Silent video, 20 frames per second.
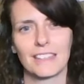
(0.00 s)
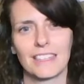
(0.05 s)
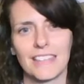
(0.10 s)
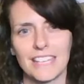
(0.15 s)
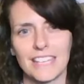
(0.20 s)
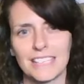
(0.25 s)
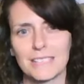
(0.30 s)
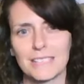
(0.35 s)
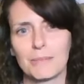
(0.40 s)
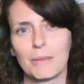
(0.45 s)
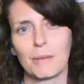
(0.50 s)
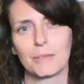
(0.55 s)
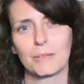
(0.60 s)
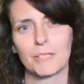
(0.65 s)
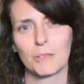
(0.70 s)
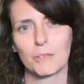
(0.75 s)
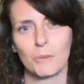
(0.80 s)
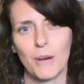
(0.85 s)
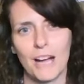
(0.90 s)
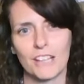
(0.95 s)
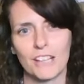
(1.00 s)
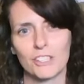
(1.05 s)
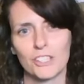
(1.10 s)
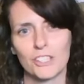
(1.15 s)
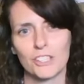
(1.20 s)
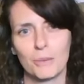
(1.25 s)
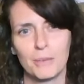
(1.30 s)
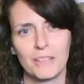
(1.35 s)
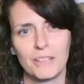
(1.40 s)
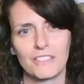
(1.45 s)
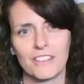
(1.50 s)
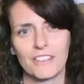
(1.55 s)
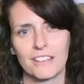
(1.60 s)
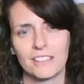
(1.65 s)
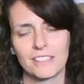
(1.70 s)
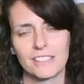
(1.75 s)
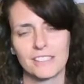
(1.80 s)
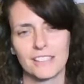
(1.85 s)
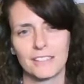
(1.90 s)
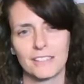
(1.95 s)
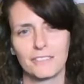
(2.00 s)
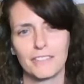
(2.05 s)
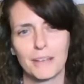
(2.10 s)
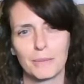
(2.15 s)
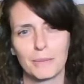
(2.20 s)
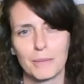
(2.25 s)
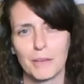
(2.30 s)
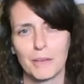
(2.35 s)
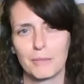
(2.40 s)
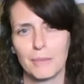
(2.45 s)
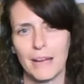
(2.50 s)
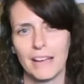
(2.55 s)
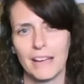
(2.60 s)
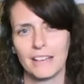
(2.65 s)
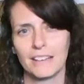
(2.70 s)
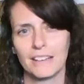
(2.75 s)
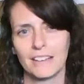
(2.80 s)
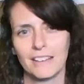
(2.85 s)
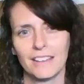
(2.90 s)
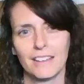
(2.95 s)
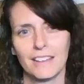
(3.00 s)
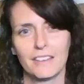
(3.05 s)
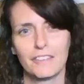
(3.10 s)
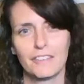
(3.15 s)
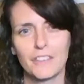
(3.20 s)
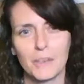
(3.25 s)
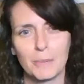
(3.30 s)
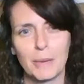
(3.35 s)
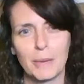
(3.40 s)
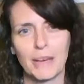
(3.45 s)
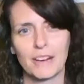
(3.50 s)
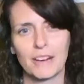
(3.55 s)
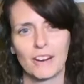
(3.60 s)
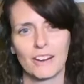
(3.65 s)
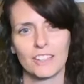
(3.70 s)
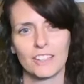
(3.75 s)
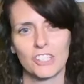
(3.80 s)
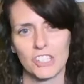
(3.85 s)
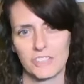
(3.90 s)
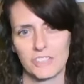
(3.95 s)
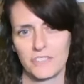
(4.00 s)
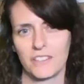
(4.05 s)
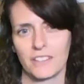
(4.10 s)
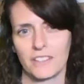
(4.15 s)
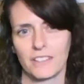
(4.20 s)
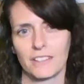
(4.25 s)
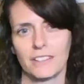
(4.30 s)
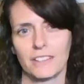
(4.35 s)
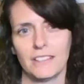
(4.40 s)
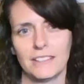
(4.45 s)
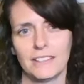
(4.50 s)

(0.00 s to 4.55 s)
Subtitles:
thing to be able to watch so many friends and family of mine feel better and just feel